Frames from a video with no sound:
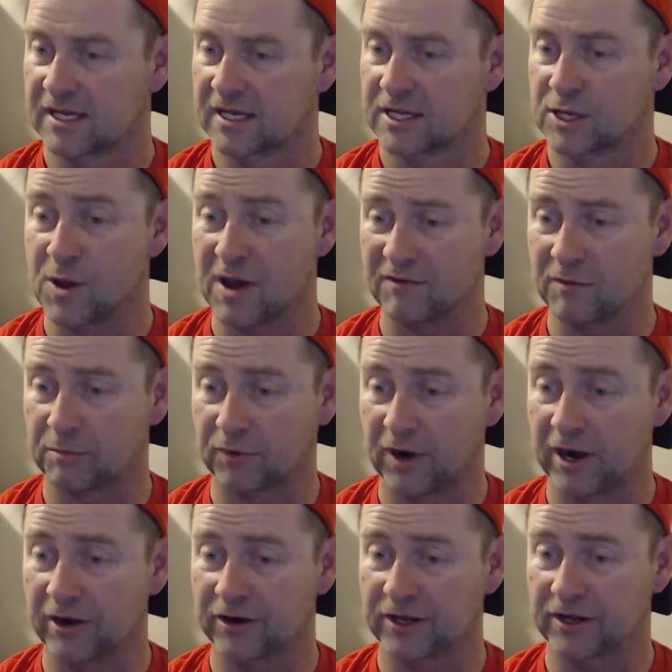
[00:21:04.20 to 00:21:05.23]
you have a
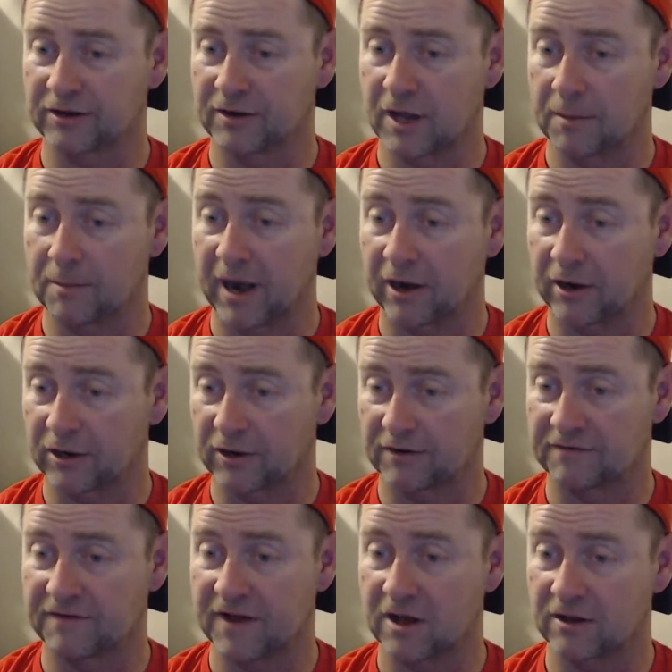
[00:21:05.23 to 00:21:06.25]
peregrine
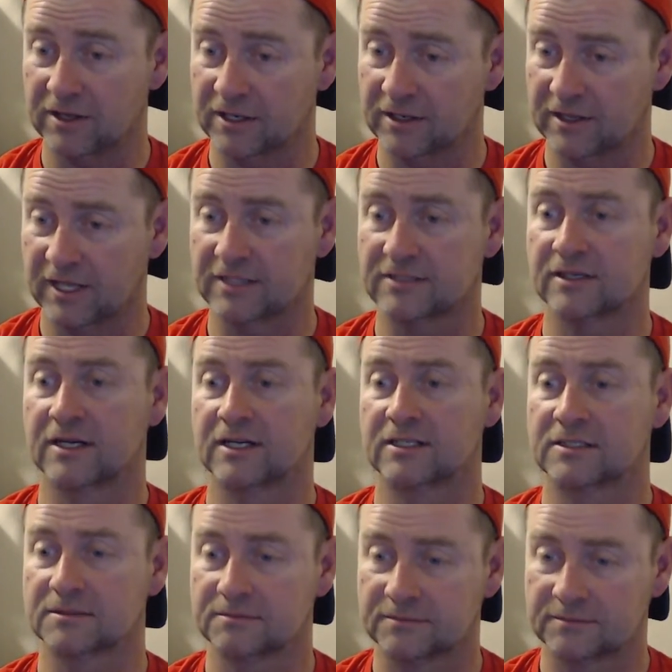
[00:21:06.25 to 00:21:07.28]
falcon? That's
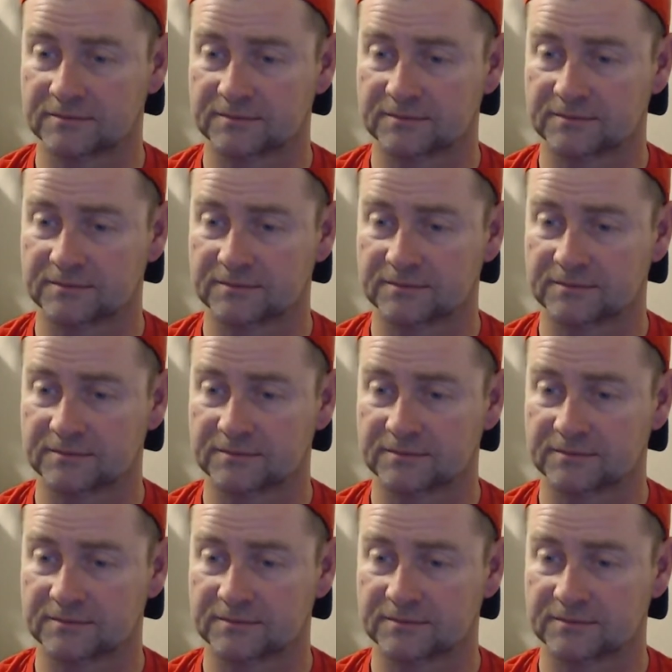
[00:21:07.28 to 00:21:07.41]
awesome.